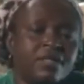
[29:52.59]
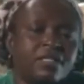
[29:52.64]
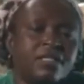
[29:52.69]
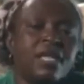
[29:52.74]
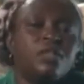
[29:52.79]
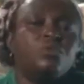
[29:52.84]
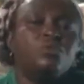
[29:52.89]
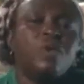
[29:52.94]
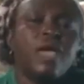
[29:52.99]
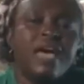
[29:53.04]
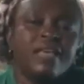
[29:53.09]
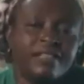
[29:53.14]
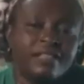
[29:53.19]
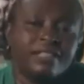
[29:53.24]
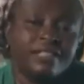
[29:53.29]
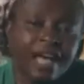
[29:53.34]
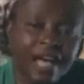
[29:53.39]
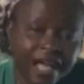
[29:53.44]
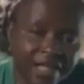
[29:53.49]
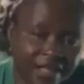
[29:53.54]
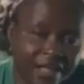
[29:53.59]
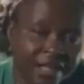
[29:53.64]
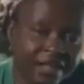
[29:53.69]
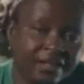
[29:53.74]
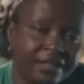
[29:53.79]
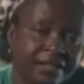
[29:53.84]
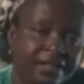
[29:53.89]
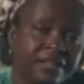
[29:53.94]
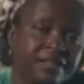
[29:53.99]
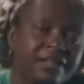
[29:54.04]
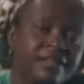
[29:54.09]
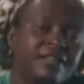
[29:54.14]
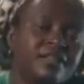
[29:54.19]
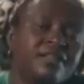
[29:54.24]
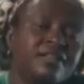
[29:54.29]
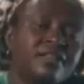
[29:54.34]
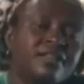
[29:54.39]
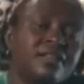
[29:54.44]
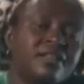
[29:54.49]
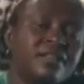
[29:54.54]
Said, where is her now?
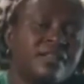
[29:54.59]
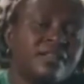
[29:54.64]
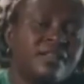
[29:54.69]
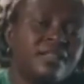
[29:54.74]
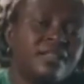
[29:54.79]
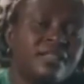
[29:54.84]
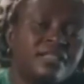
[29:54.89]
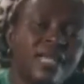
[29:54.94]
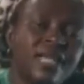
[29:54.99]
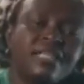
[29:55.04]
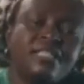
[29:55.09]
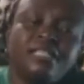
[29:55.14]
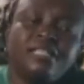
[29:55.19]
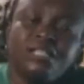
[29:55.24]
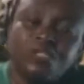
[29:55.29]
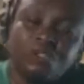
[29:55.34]
He said, she's